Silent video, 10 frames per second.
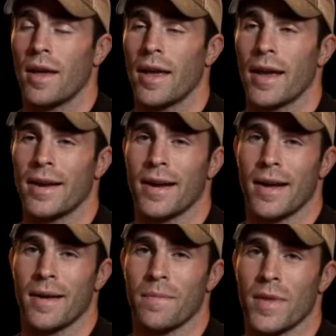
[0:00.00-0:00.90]
And
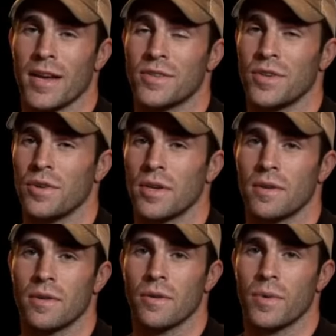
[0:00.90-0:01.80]
as a
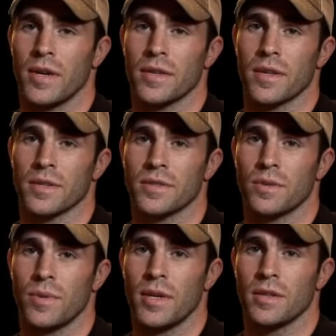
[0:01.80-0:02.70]
union, we need
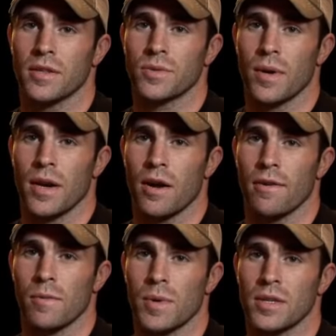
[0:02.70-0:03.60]
this. We need this right now.
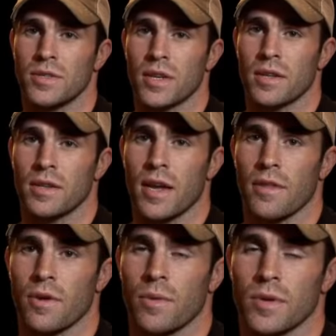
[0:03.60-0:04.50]
Everybody's sticking
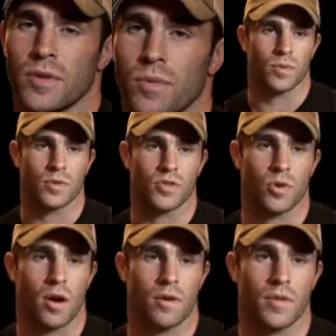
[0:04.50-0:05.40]
together. We're
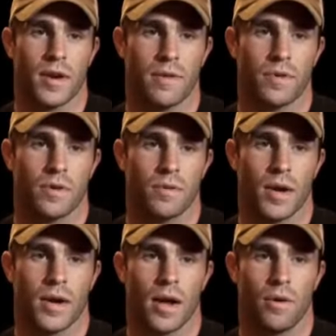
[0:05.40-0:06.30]
stronger than ever
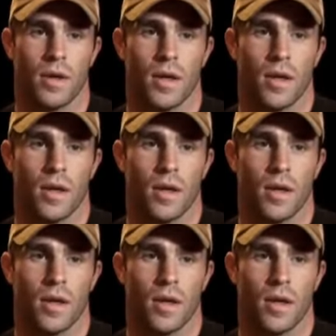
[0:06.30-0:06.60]
right now.